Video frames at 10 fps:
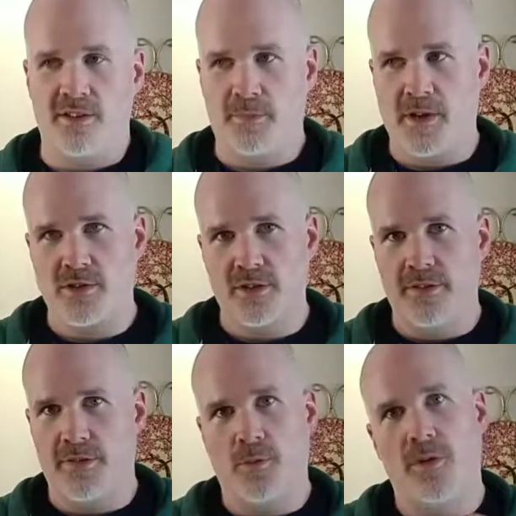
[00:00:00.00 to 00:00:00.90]
especially
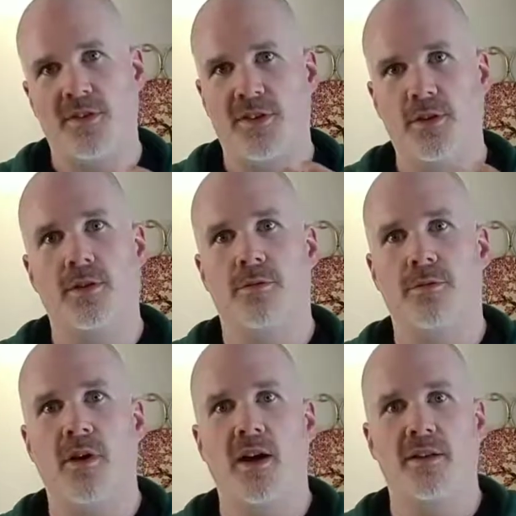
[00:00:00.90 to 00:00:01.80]
if they're ones that you can
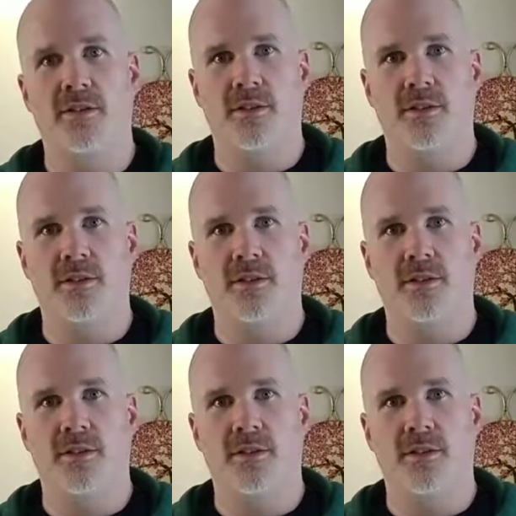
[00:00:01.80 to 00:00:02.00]
find